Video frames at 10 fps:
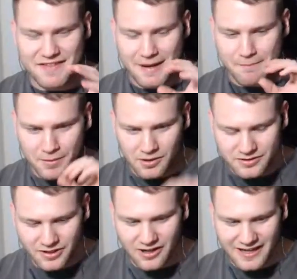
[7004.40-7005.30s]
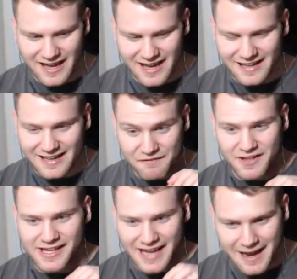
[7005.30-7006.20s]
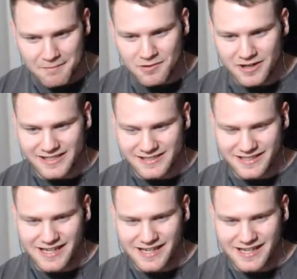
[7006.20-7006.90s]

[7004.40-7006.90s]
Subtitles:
that bulldog head, and I feel like Emery's